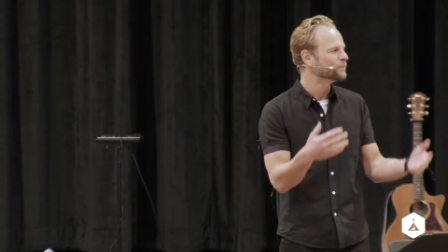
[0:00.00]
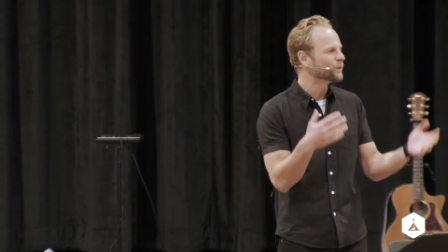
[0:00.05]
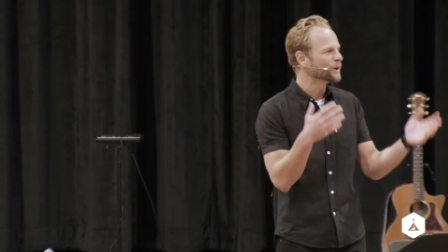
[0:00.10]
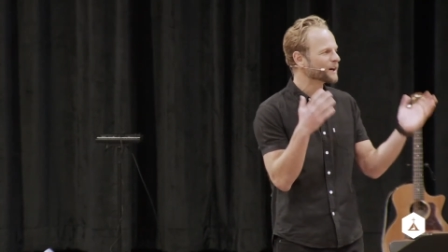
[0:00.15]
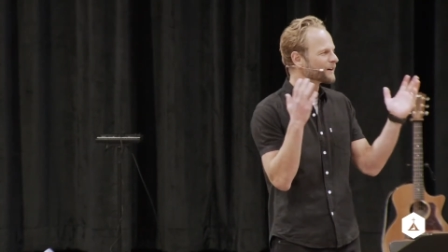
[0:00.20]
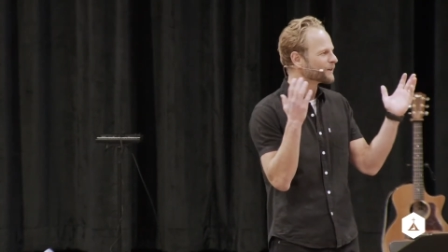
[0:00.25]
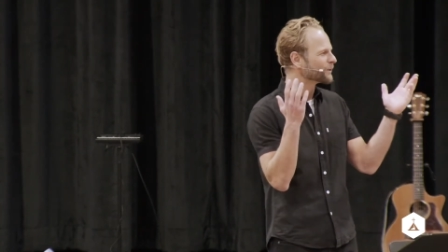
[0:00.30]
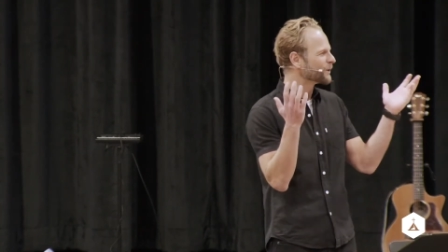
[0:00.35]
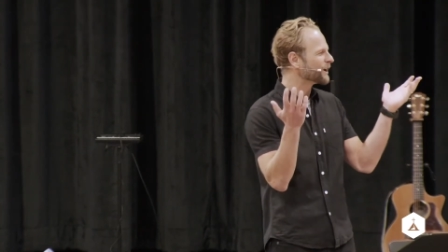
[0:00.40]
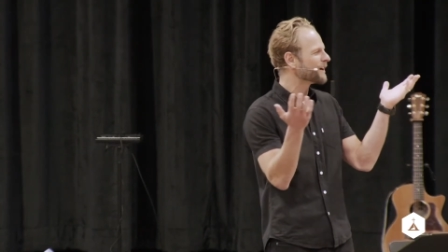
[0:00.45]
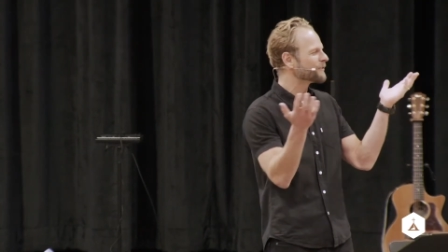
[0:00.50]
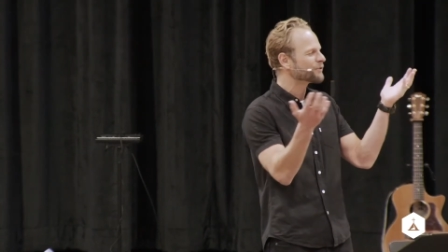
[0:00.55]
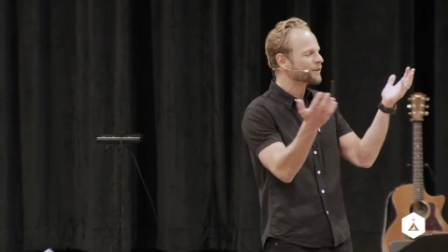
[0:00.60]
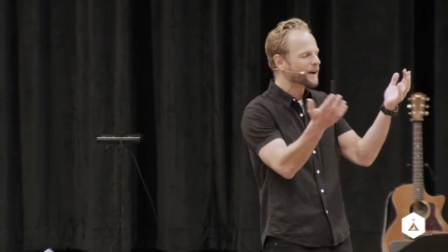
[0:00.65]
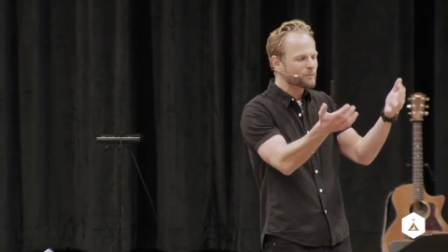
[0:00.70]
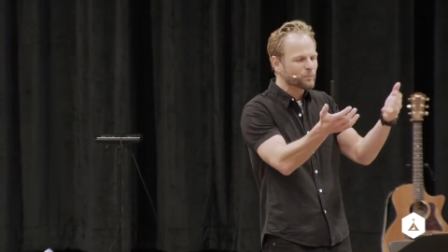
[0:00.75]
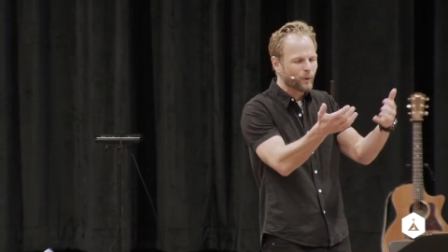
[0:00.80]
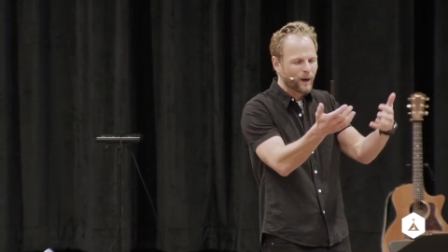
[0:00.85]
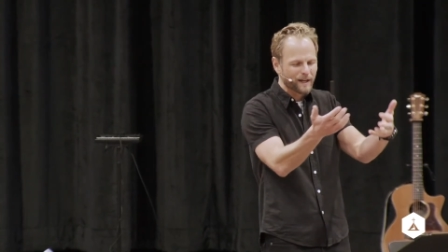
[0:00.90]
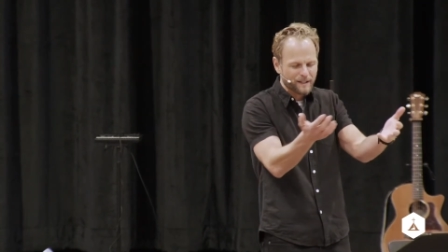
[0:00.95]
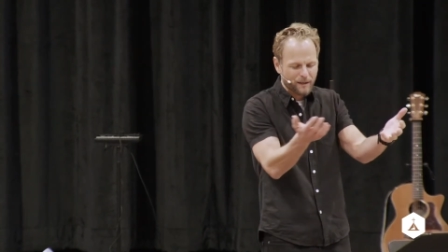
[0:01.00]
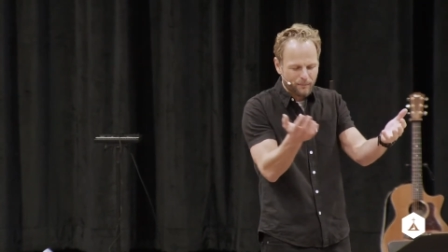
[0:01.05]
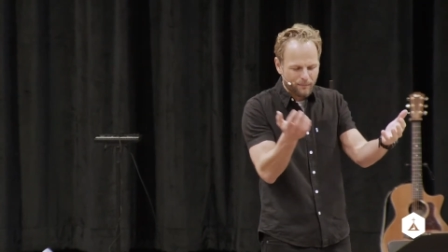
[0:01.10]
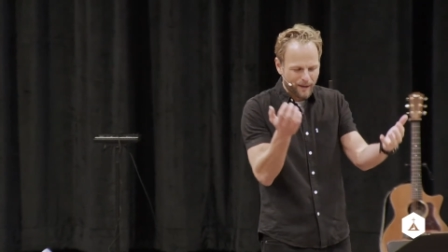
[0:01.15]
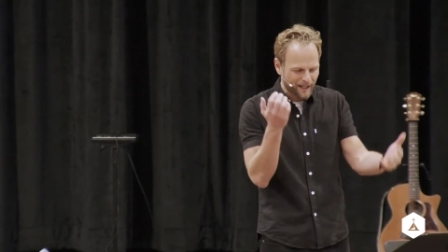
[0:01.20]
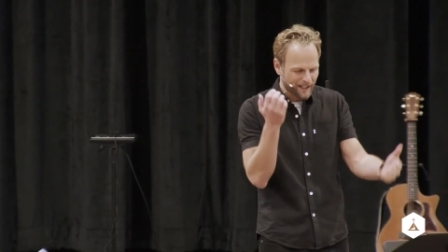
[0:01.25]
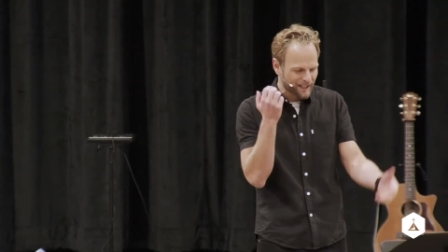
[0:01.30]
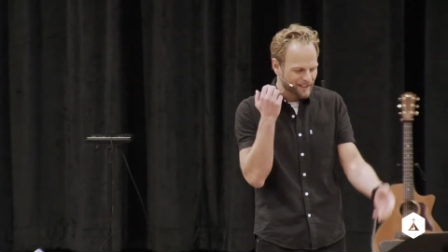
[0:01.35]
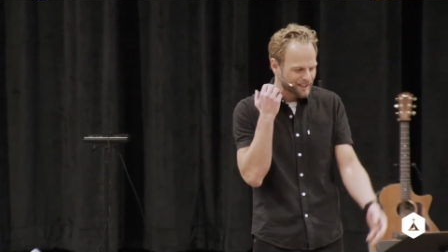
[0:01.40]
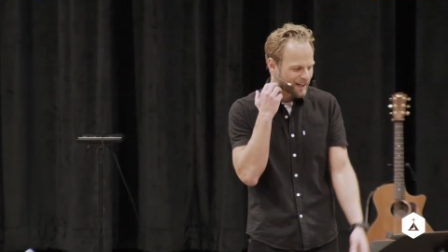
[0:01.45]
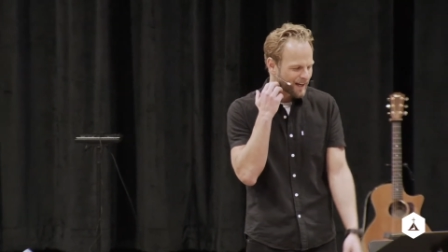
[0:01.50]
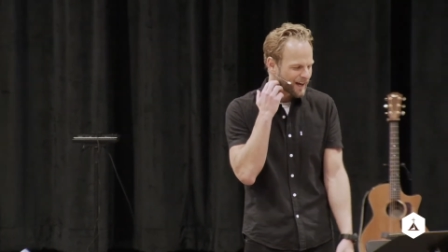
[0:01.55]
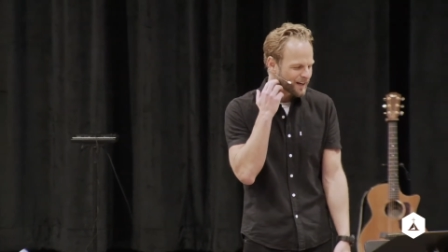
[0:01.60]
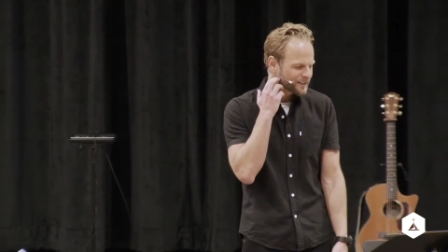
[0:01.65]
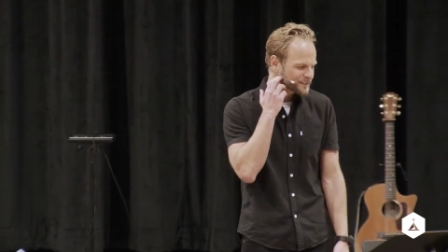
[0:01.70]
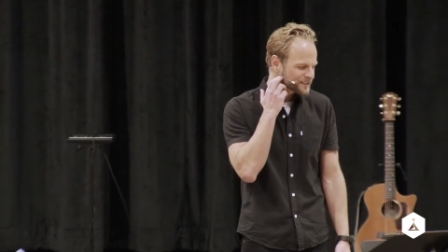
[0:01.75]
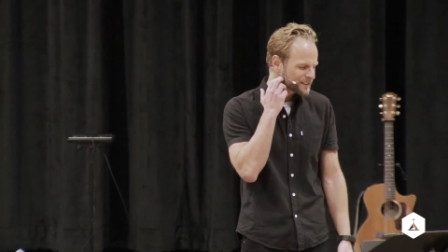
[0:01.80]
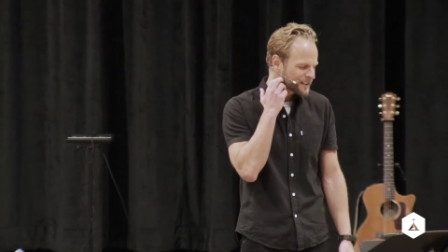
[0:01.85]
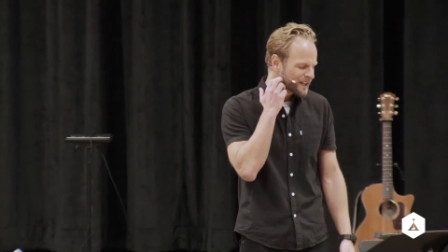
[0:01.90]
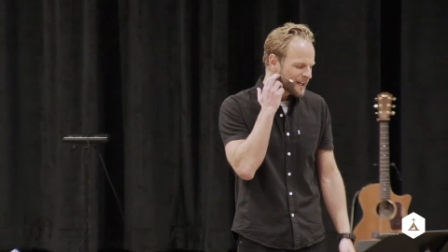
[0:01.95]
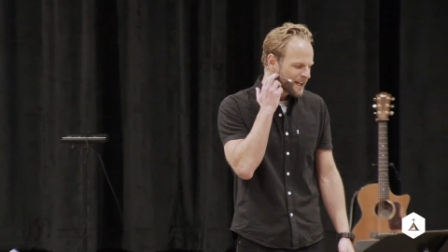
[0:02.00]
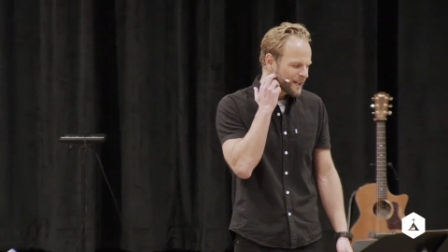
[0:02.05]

where, wherever, I'd wind up back at the house,